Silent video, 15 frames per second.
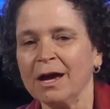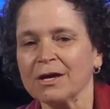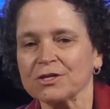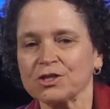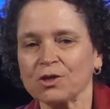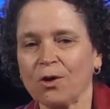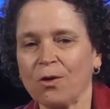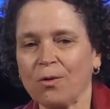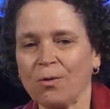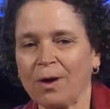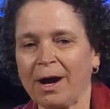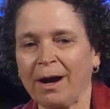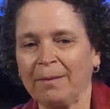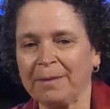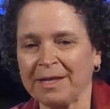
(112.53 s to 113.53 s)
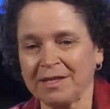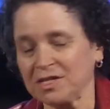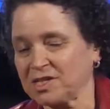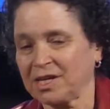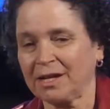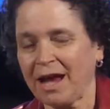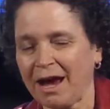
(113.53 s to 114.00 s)
So, and
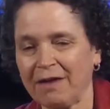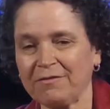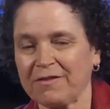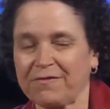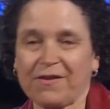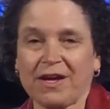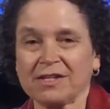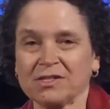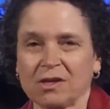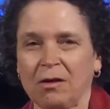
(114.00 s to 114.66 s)
this can have effects